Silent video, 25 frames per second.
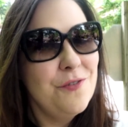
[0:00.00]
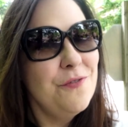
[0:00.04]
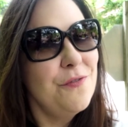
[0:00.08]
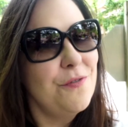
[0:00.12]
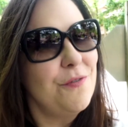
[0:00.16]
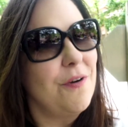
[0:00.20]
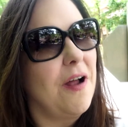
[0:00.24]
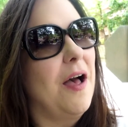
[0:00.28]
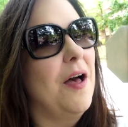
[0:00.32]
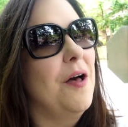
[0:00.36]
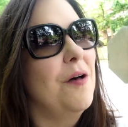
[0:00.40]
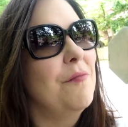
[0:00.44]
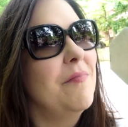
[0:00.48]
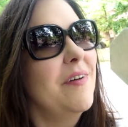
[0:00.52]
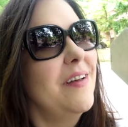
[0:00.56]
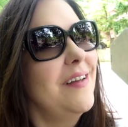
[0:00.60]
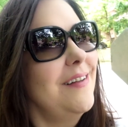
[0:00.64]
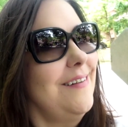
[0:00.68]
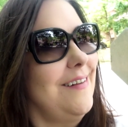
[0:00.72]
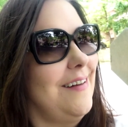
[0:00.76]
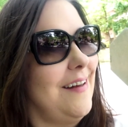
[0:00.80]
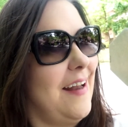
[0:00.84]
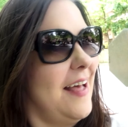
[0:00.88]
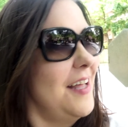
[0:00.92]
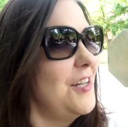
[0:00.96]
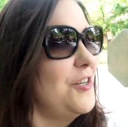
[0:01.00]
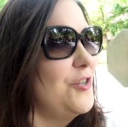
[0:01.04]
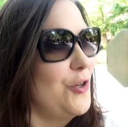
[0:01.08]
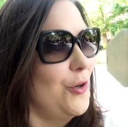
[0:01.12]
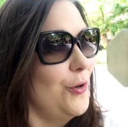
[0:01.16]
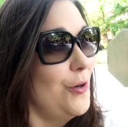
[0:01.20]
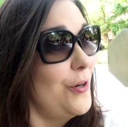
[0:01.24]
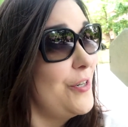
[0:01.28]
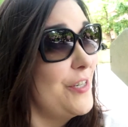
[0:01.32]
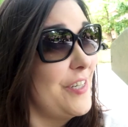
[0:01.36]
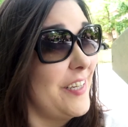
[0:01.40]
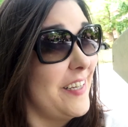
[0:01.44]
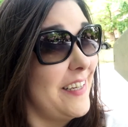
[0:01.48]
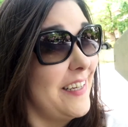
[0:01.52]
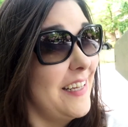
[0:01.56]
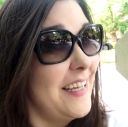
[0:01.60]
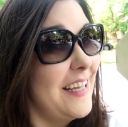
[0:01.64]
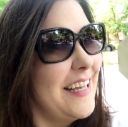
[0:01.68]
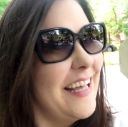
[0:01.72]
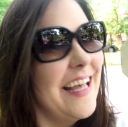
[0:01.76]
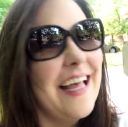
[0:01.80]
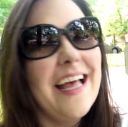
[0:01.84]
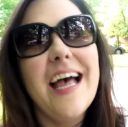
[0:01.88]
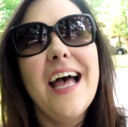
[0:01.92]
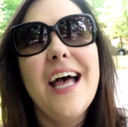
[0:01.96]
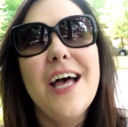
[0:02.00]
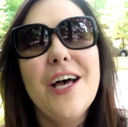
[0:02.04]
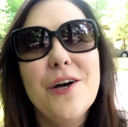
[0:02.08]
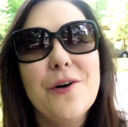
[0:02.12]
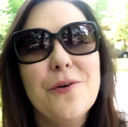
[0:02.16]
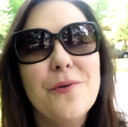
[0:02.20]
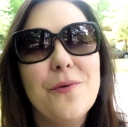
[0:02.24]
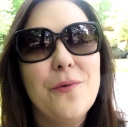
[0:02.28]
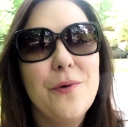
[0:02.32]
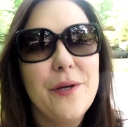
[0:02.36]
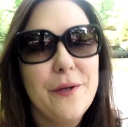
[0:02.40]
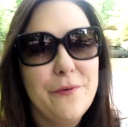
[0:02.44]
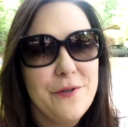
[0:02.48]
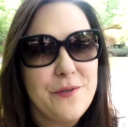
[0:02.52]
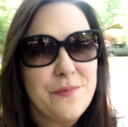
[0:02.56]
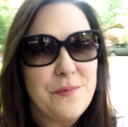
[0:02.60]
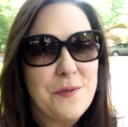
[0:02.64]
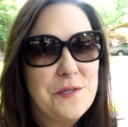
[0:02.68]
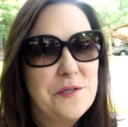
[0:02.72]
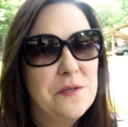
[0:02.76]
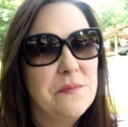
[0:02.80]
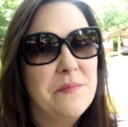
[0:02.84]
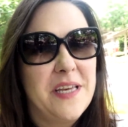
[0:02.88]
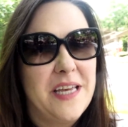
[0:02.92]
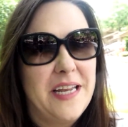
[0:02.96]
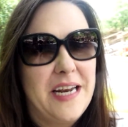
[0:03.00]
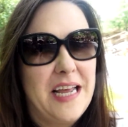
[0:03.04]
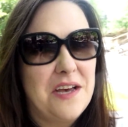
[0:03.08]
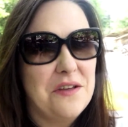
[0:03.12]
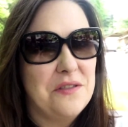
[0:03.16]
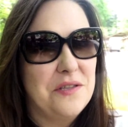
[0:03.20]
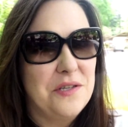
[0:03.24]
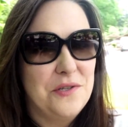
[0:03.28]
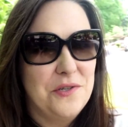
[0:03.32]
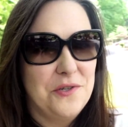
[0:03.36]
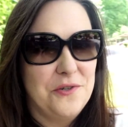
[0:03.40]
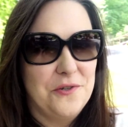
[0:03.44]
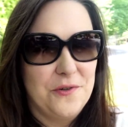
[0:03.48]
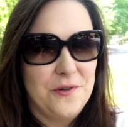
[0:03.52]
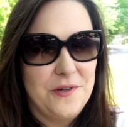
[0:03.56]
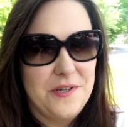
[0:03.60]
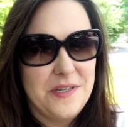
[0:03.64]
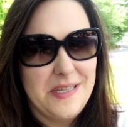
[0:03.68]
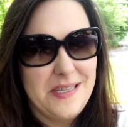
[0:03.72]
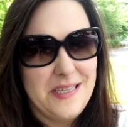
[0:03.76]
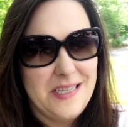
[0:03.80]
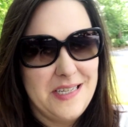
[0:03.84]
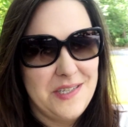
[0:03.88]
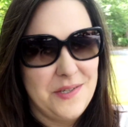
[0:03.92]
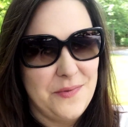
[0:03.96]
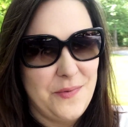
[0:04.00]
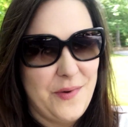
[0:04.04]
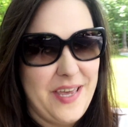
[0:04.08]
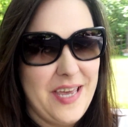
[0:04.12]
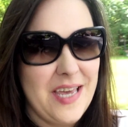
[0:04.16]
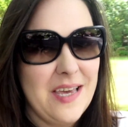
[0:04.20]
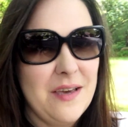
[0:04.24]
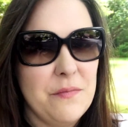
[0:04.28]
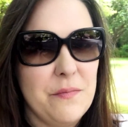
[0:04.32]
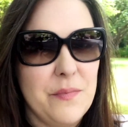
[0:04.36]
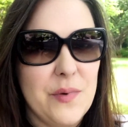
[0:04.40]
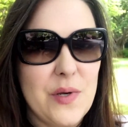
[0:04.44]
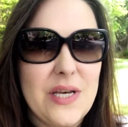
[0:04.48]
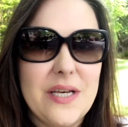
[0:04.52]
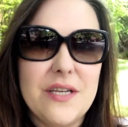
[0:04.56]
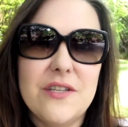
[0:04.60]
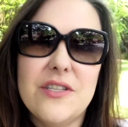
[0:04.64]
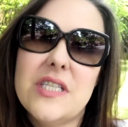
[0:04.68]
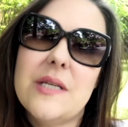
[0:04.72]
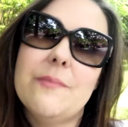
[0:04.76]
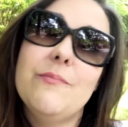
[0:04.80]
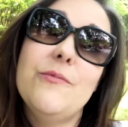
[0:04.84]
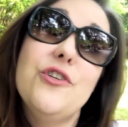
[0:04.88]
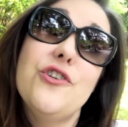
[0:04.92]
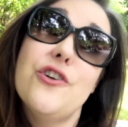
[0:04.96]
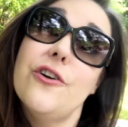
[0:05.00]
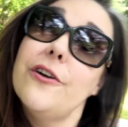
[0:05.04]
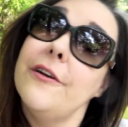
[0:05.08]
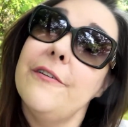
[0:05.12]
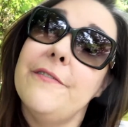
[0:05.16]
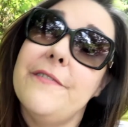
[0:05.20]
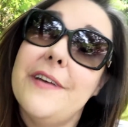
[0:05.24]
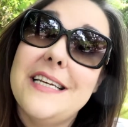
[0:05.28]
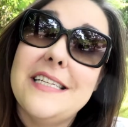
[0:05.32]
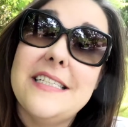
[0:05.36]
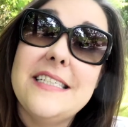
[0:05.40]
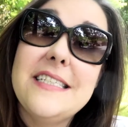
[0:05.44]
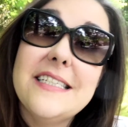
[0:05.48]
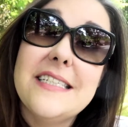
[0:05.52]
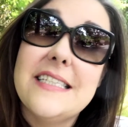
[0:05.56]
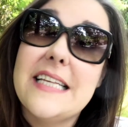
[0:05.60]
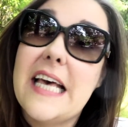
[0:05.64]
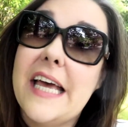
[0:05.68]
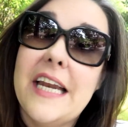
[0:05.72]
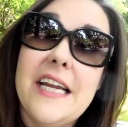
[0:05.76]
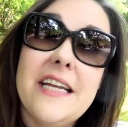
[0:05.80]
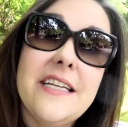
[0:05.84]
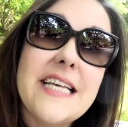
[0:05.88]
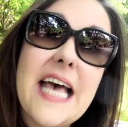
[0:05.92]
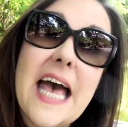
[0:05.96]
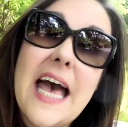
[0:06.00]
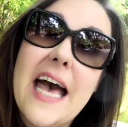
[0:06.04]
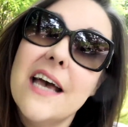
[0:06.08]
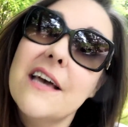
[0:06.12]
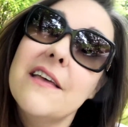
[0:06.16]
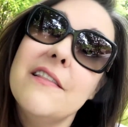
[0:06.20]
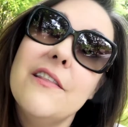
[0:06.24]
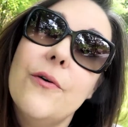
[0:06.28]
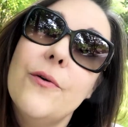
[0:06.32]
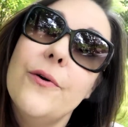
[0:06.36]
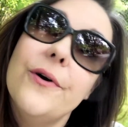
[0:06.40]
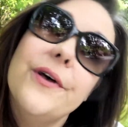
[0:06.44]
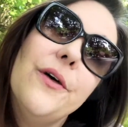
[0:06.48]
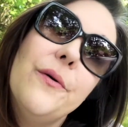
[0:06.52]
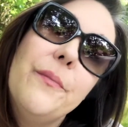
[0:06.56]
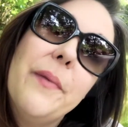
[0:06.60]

from not Georgia. We were supposed to be in Athens, Georgia this week, but some jerkface decided to hack the oil